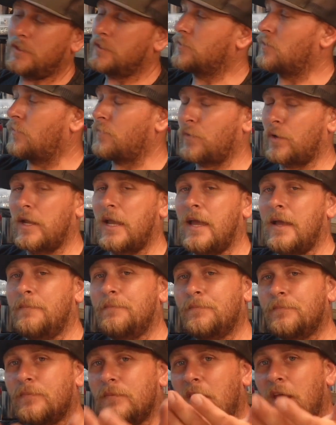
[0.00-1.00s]
don't
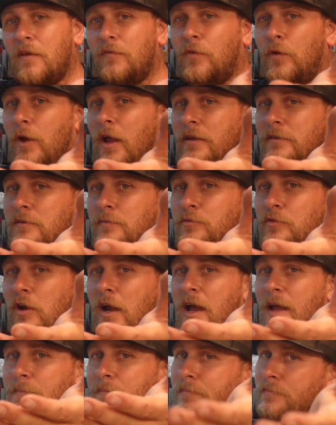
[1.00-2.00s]
forget, if you're not
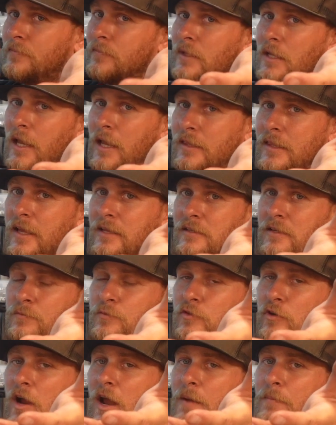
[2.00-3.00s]
subscribed, hit that
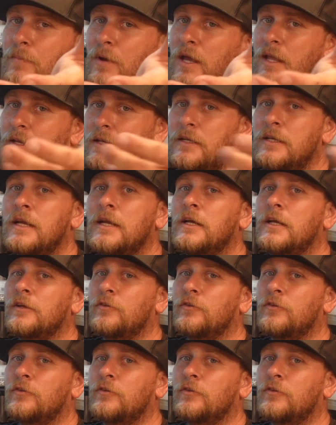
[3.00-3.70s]
subscribe button.